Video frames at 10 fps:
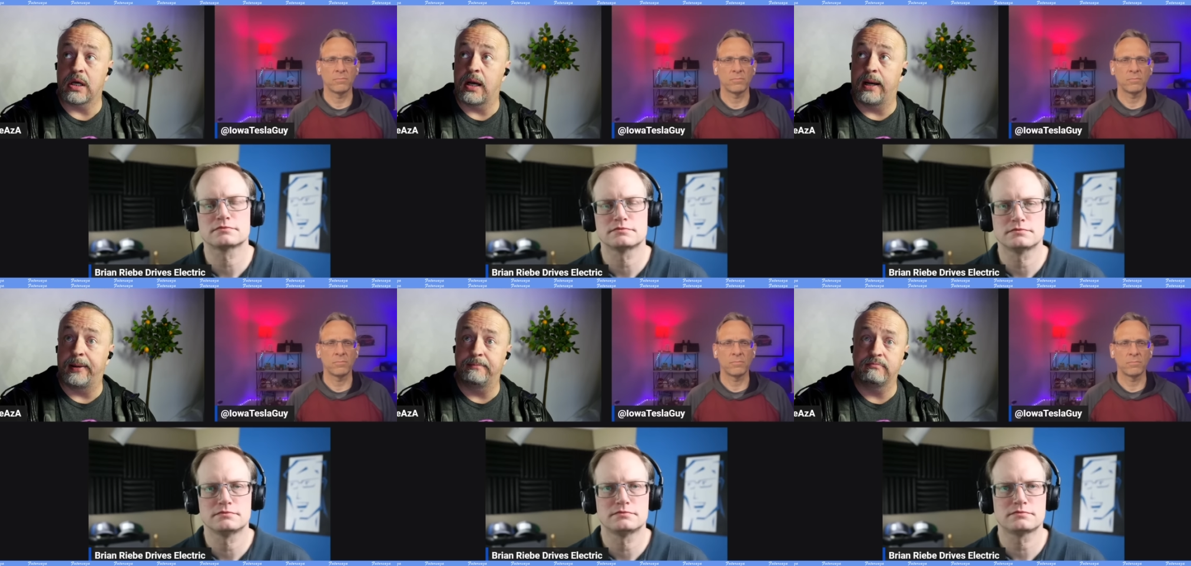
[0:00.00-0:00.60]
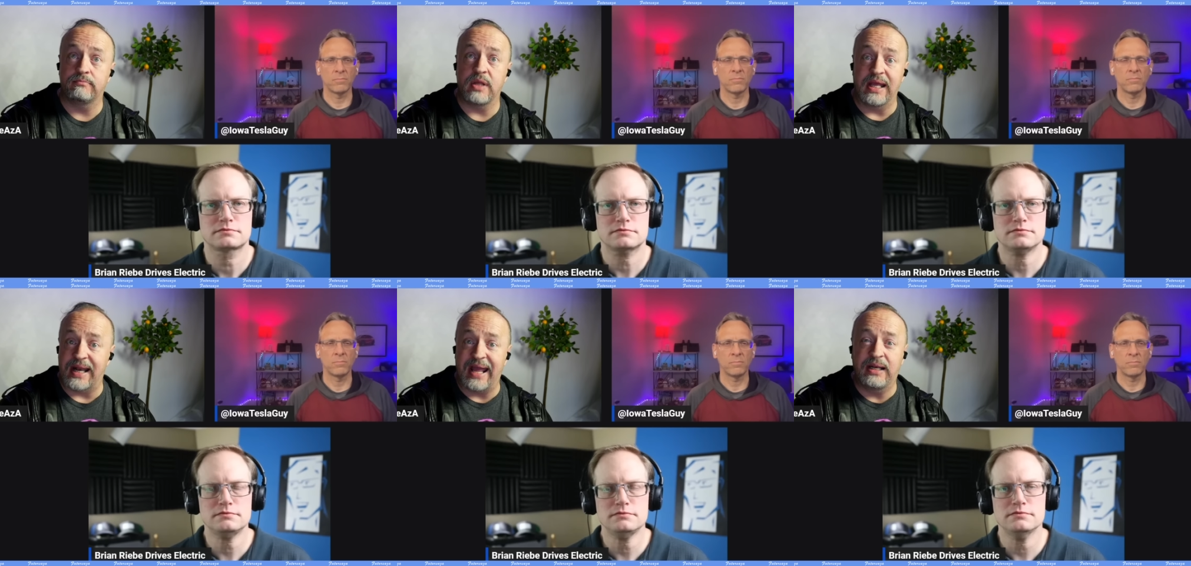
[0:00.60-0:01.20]
Speaker 1: Uh,
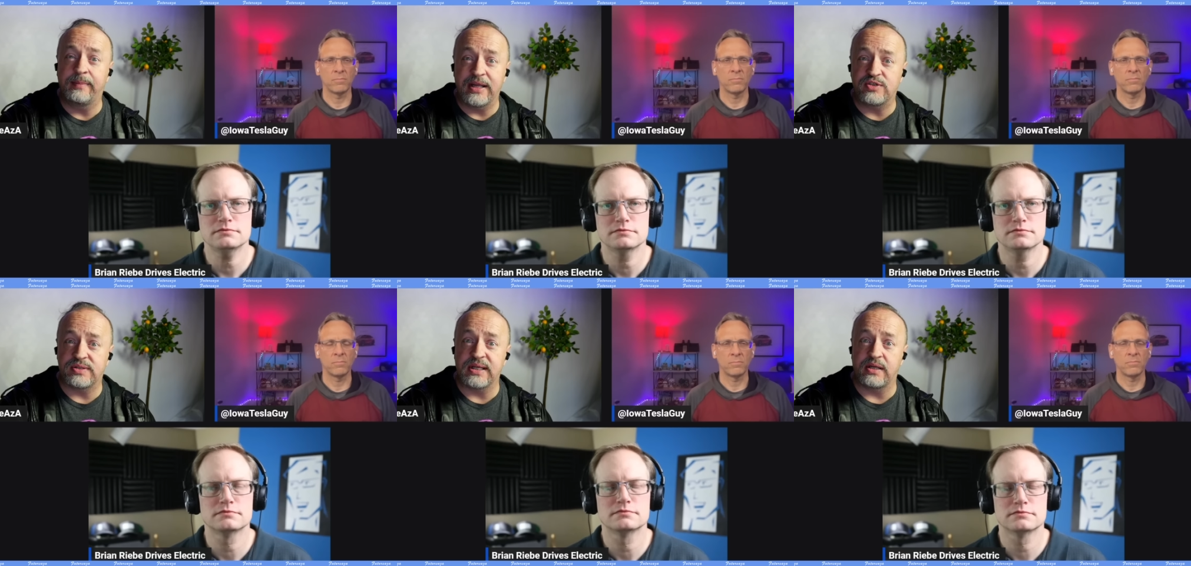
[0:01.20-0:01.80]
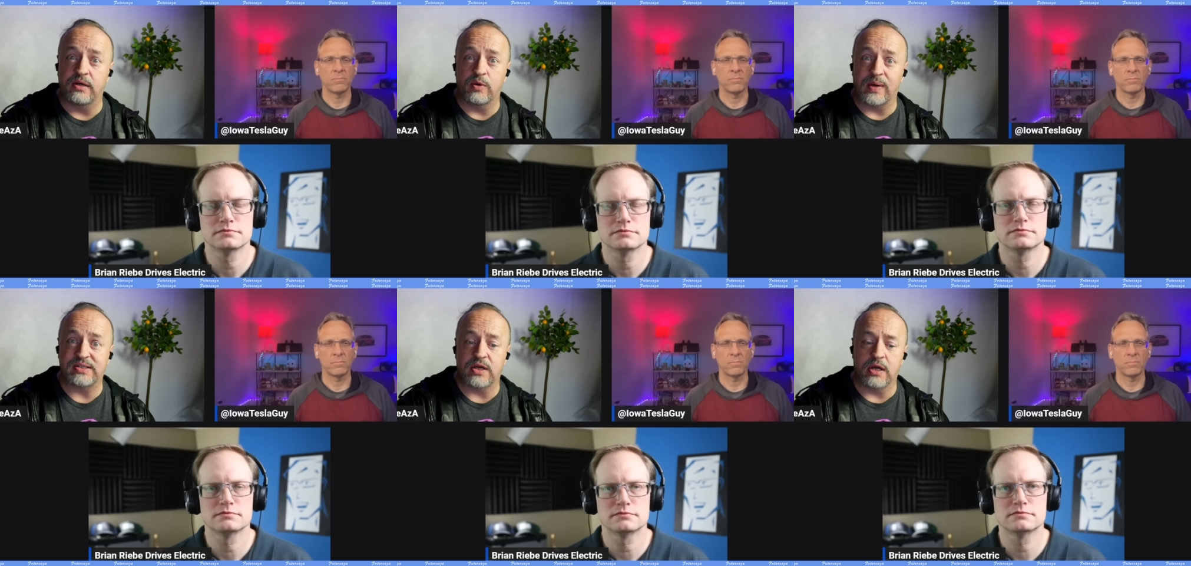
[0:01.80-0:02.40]
in any major city on the
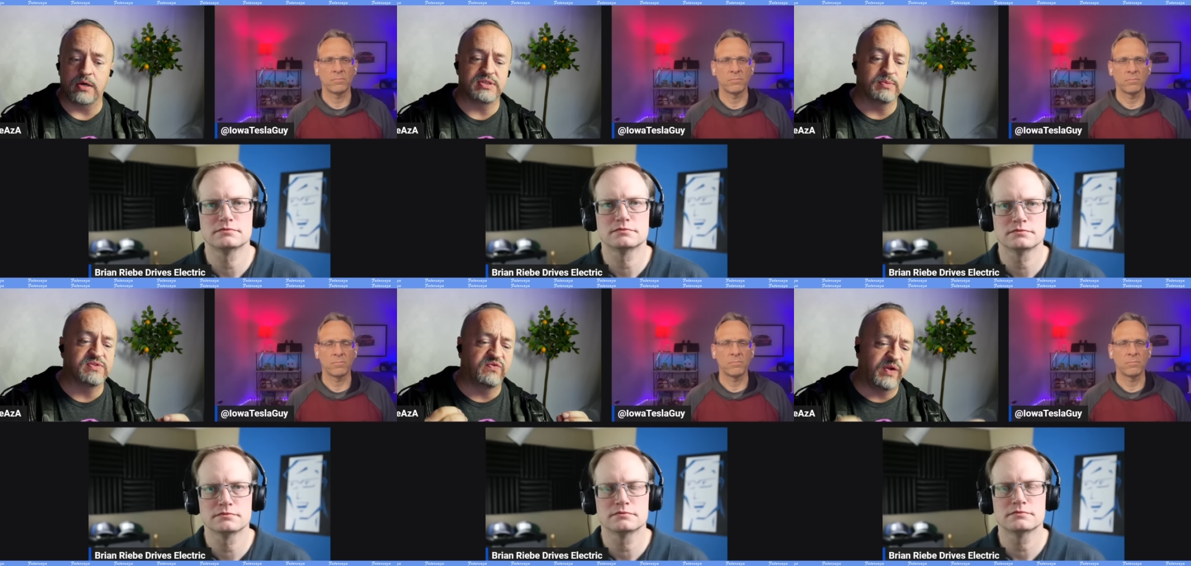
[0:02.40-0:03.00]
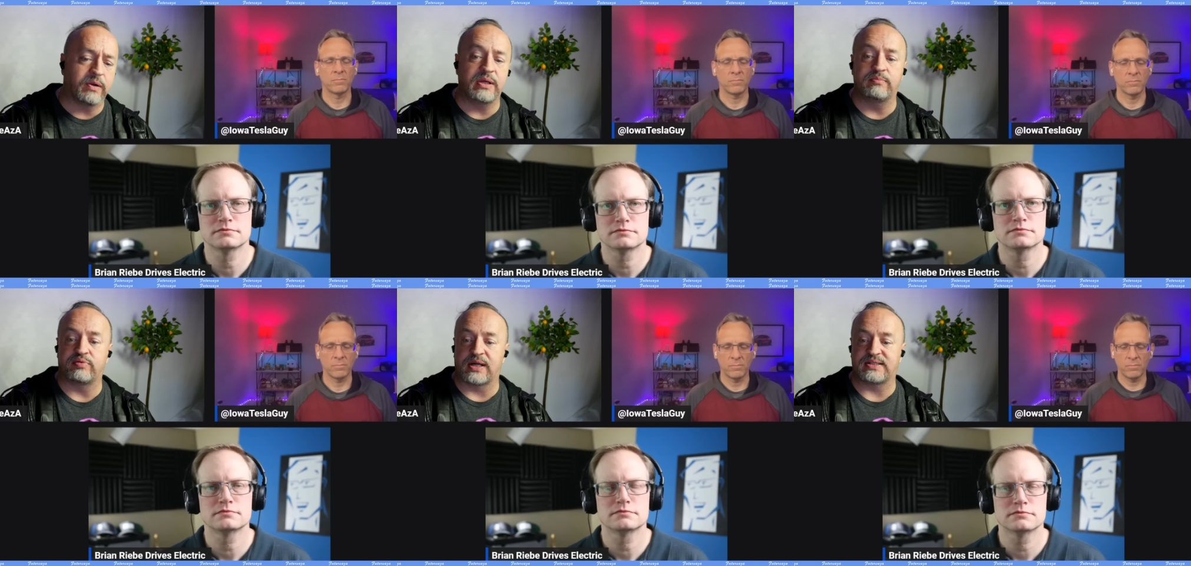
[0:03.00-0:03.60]
West Coast, it was very
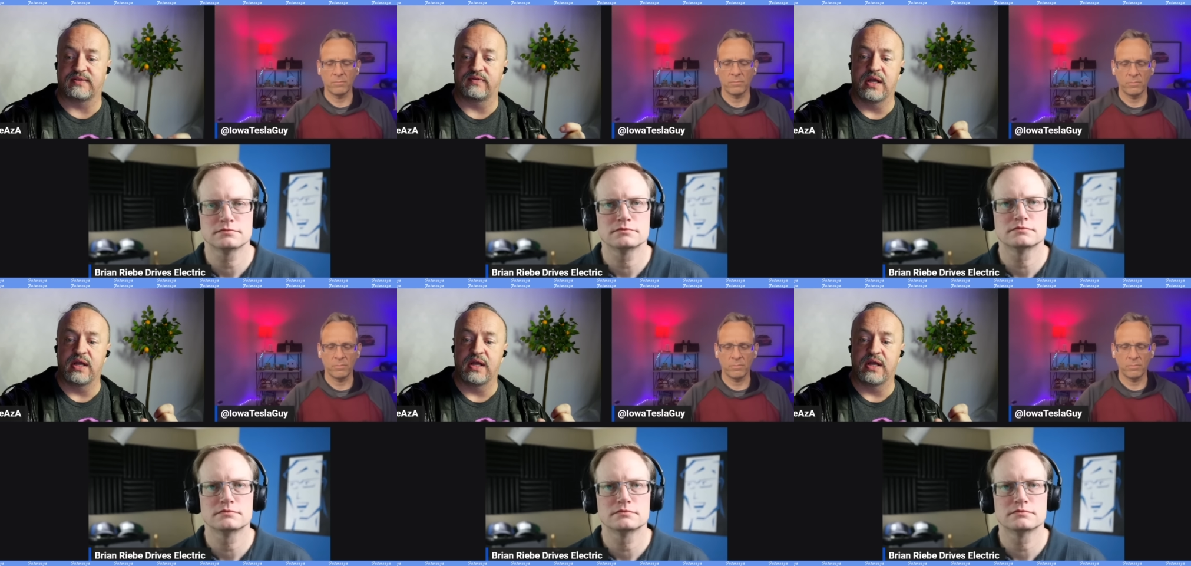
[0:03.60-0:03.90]
impressive.